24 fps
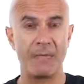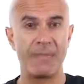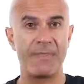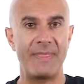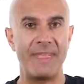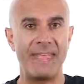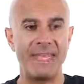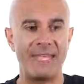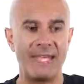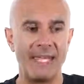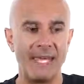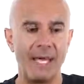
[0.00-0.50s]

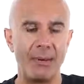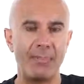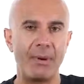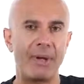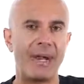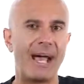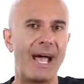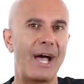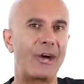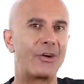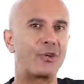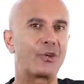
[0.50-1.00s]
Thinking about
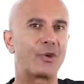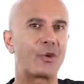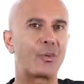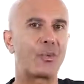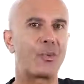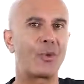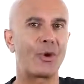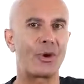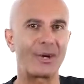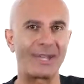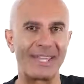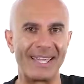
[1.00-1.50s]
how you're
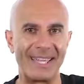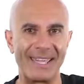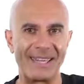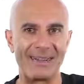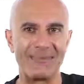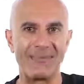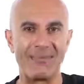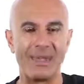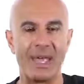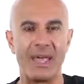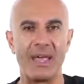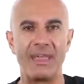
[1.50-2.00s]
working.
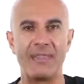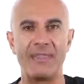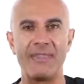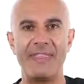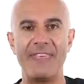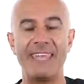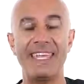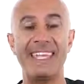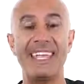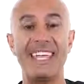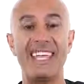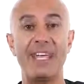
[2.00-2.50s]

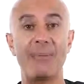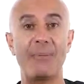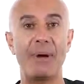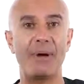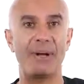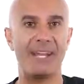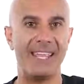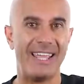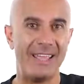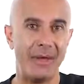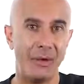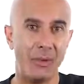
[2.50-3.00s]
Thinking
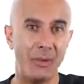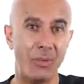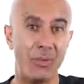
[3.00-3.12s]
about